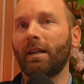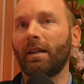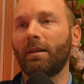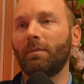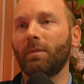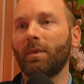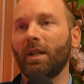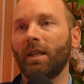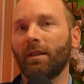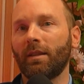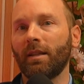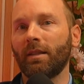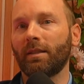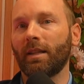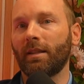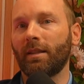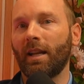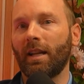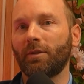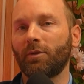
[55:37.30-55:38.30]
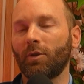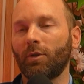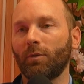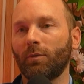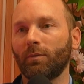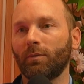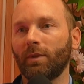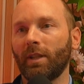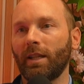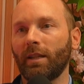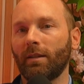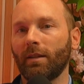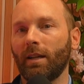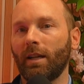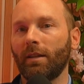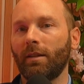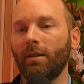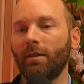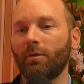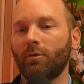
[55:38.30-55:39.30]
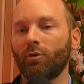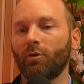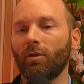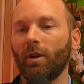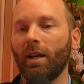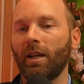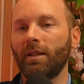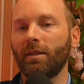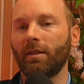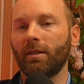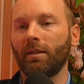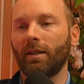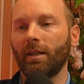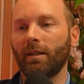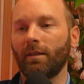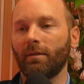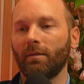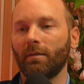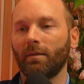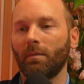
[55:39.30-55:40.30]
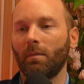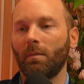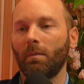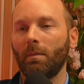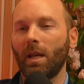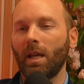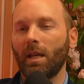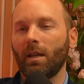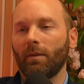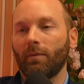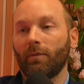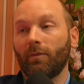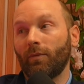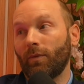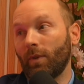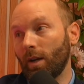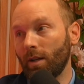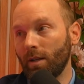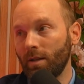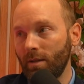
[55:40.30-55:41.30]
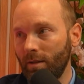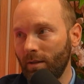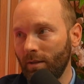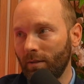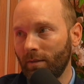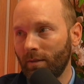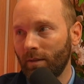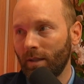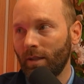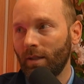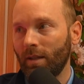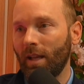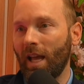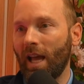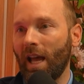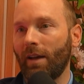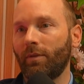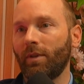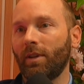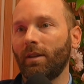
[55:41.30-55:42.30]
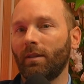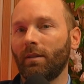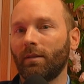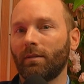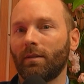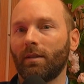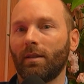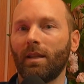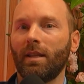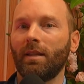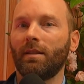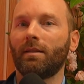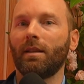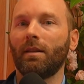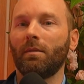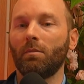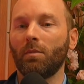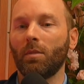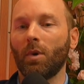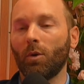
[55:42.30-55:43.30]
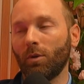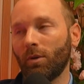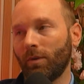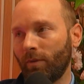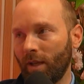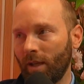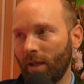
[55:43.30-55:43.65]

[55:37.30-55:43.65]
and things like that. So like I think trying to like make it fun, having things that motivate the